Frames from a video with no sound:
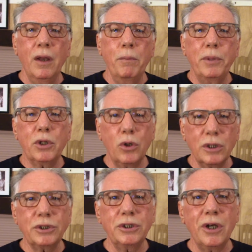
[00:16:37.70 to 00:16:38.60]

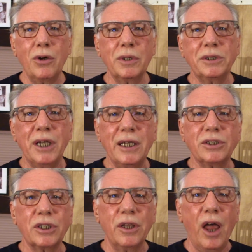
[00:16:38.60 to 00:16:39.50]
Because, it
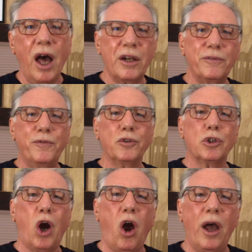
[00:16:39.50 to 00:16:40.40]
takes a lot of
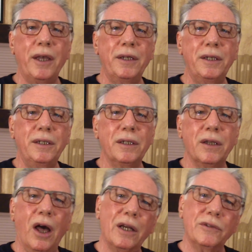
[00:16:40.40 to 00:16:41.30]
variety, a
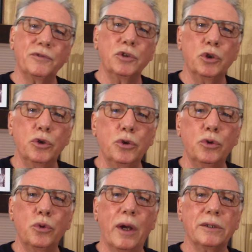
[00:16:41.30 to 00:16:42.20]
lot of
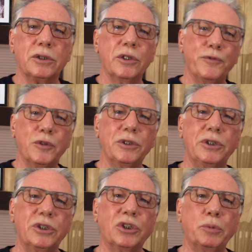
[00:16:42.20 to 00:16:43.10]
new and different
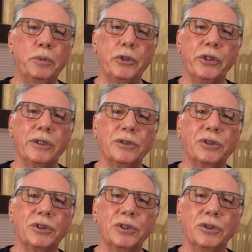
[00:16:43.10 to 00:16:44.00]

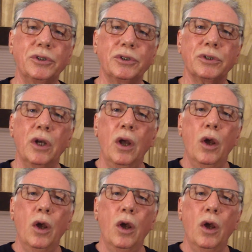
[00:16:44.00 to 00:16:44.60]
experiences